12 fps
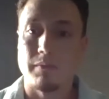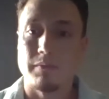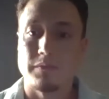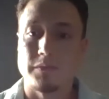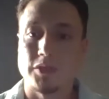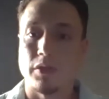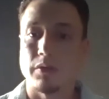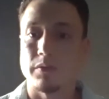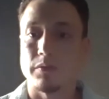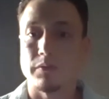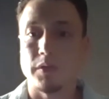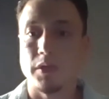
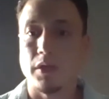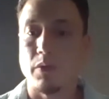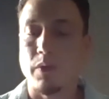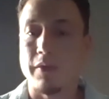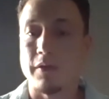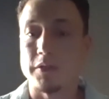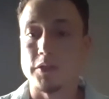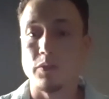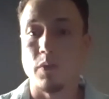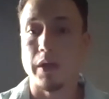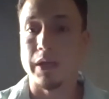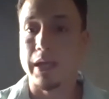So, whether it's you
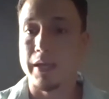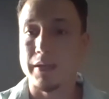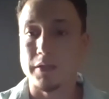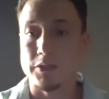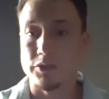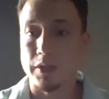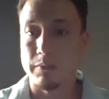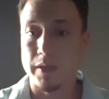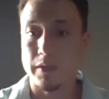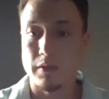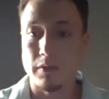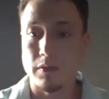want to get into
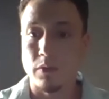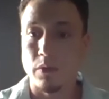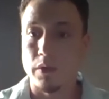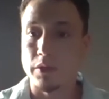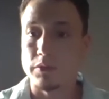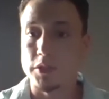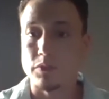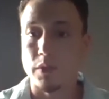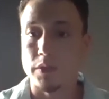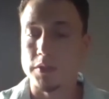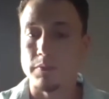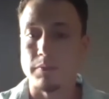treatment, or you just
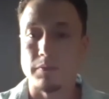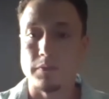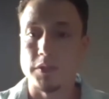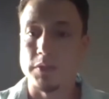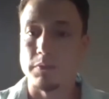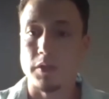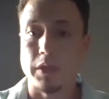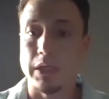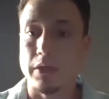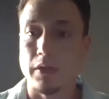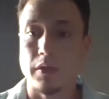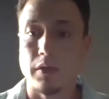want some
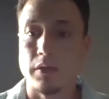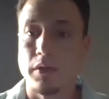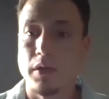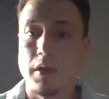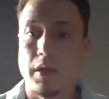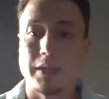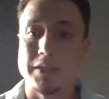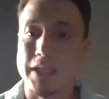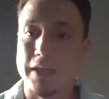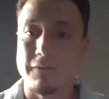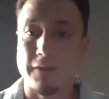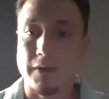cleaner and
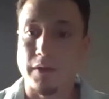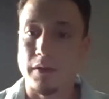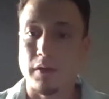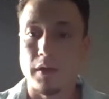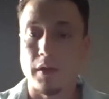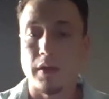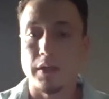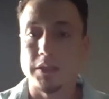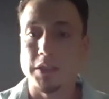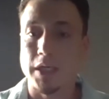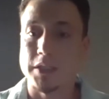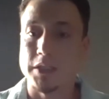safer
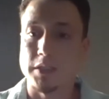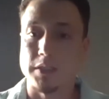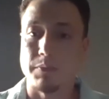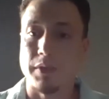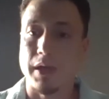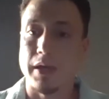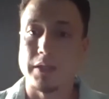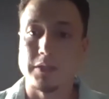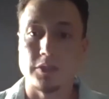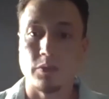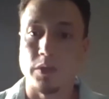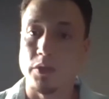injection
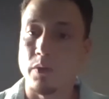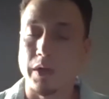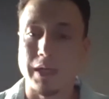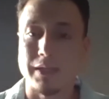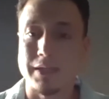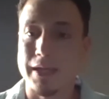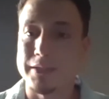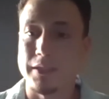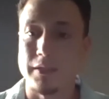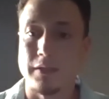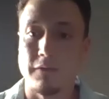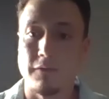supplies, or you want to get
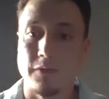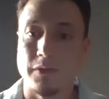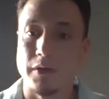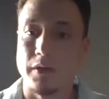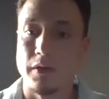tested for,